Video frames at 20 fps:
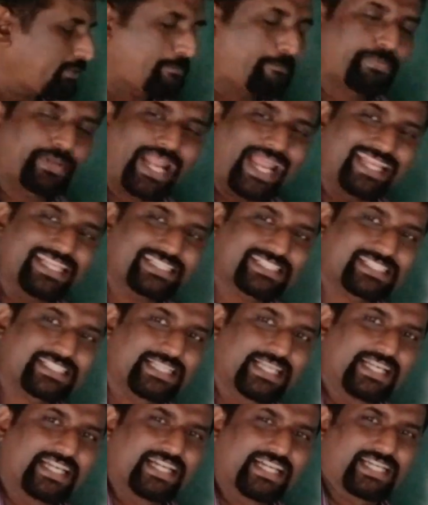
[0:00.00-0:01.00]
price
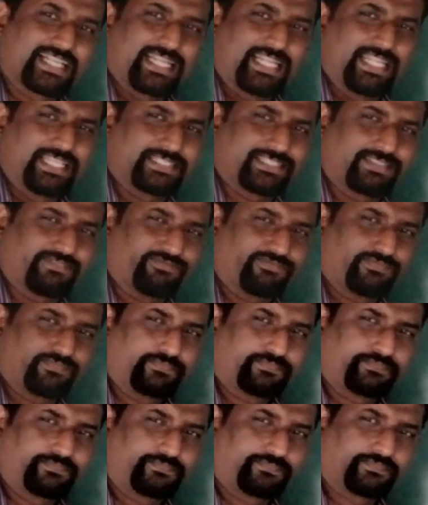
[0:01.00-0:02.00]
relative
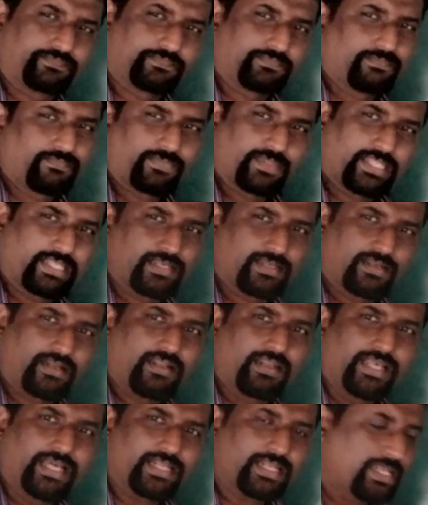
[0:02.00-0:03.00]

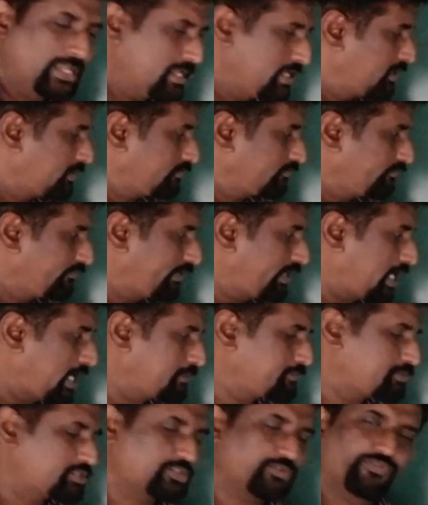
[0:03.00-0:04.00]
clear when
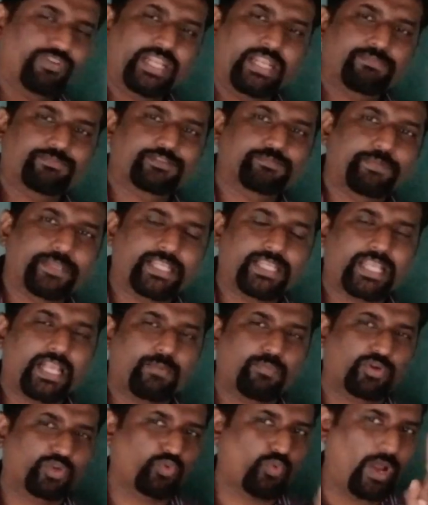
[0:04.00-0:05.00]
i'm when i'm speaking
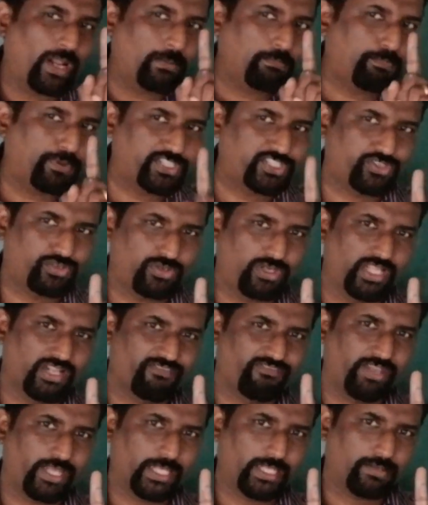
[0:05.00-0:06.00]
about one particular
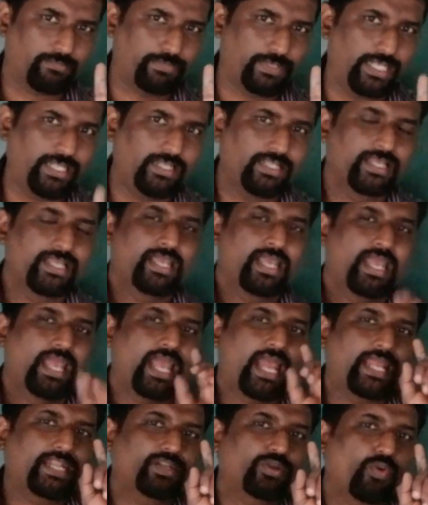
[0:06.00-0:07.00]
variable
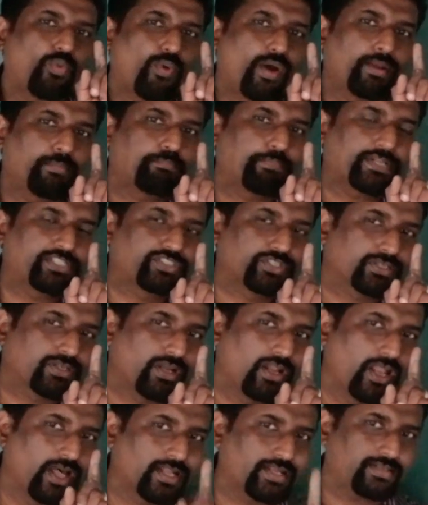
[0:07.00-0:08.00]
and one
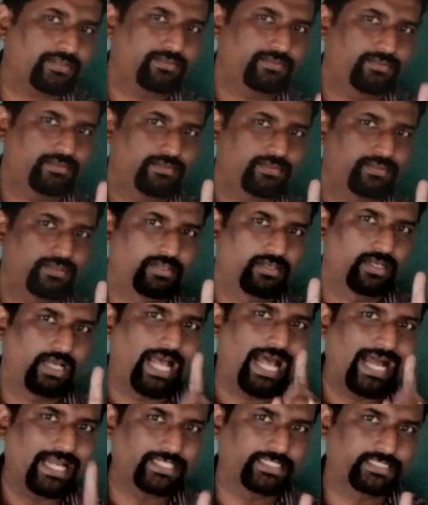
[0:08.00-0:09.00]
particular
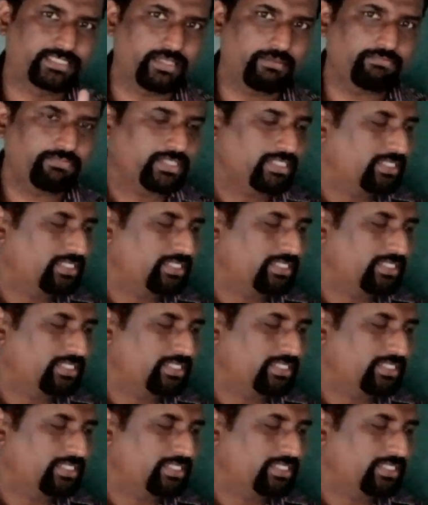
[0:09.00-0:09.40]
item